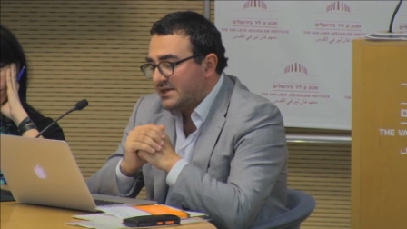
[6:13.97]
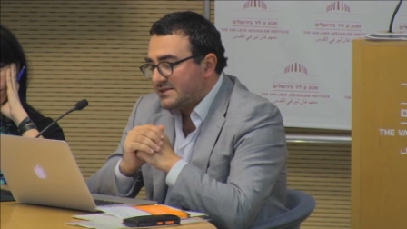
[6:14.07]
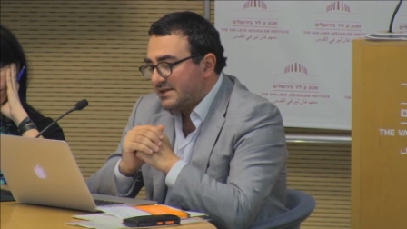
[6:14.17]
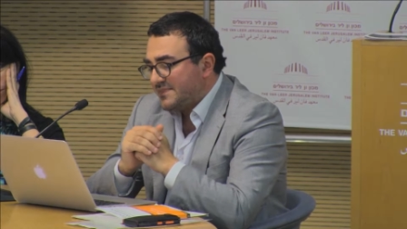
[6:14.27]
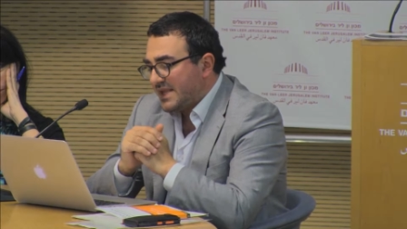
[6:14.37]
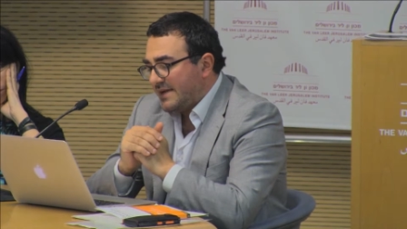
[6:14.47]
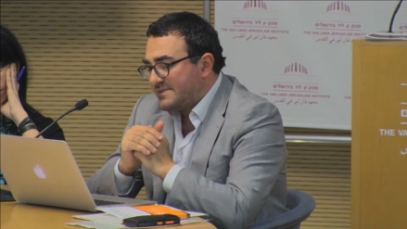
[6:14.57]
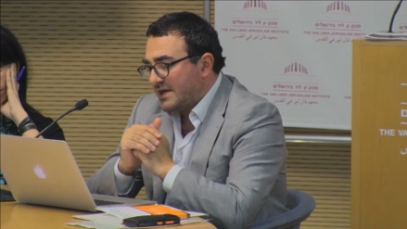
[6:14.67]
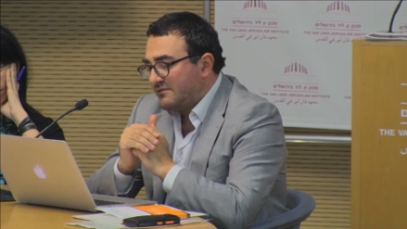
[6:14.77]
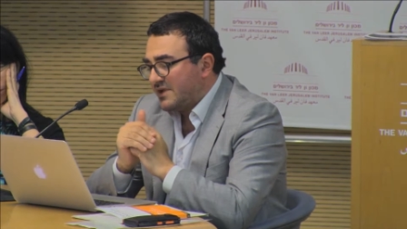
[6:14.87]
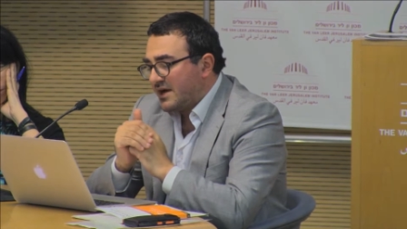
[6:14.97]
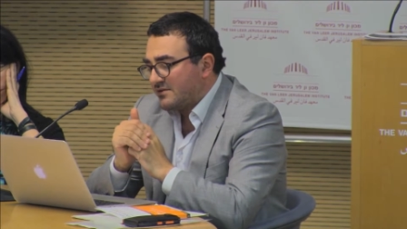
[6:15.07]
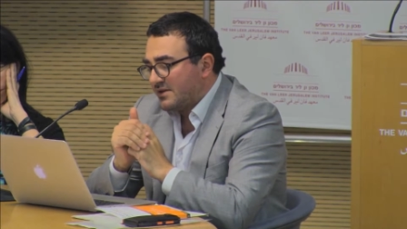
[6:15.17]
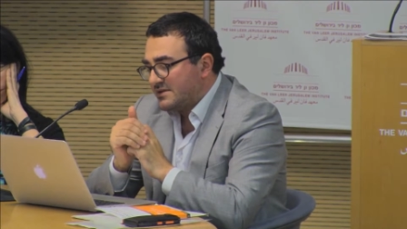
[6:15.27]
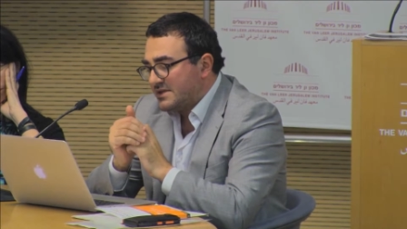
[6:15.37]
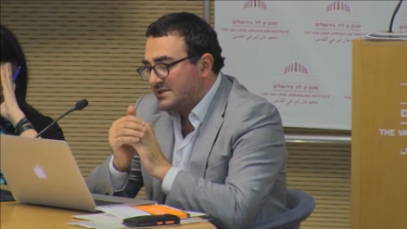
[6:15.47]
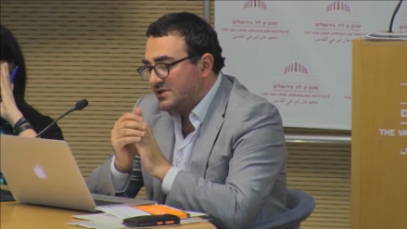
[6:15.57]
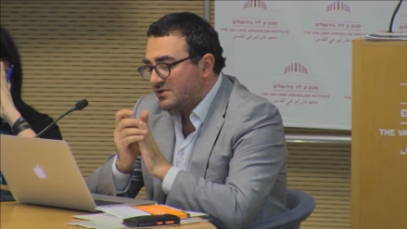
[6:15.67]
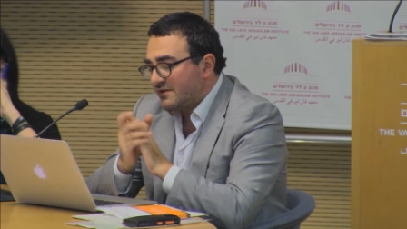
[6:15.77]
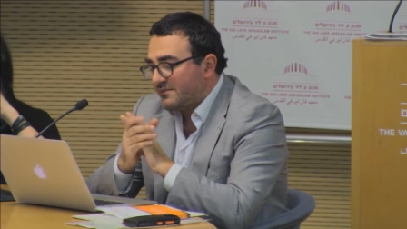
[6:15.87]
Sometimes I would argue the
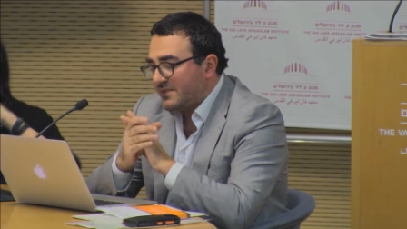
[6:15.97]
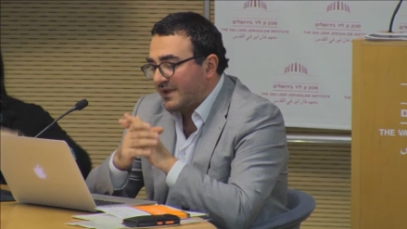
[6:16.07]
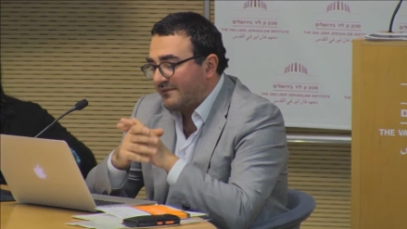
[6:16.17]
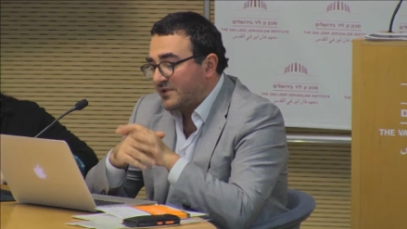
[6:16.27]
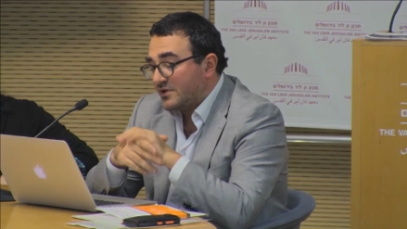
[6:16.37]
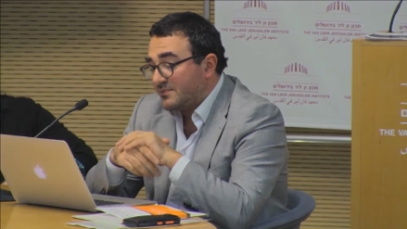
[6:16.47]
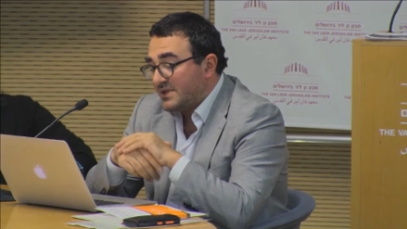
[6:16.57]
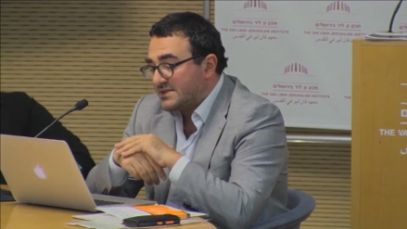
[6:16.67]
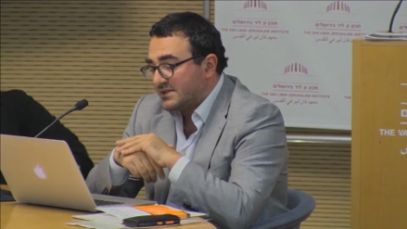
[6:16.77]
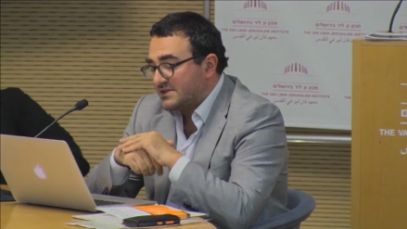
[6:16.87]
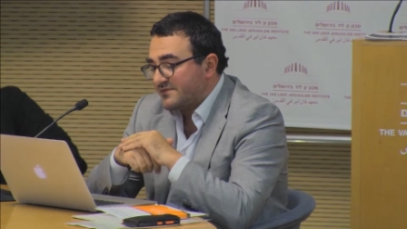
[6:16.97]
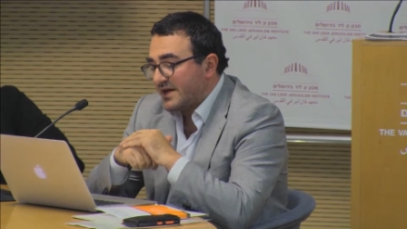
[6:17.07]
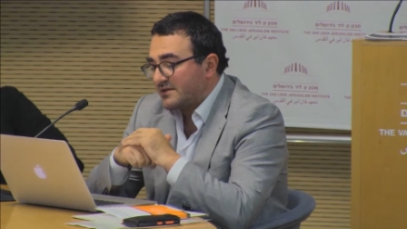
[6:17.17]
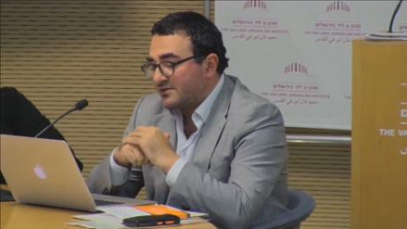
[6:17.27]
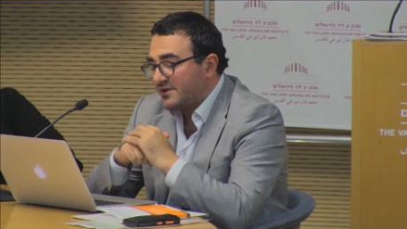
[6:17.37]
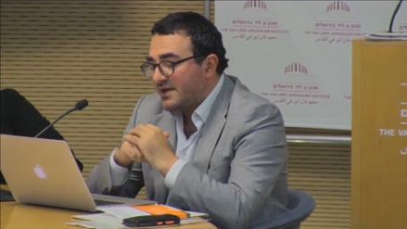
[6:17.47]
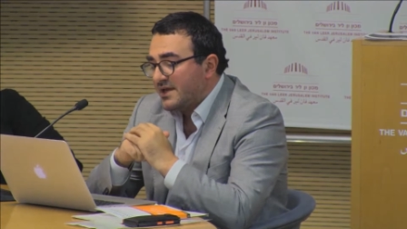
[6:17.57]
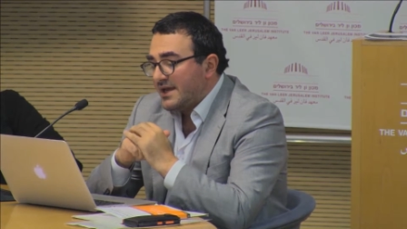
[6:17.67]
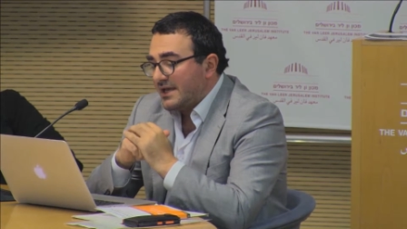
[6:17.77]
decisions have not been satisfactory,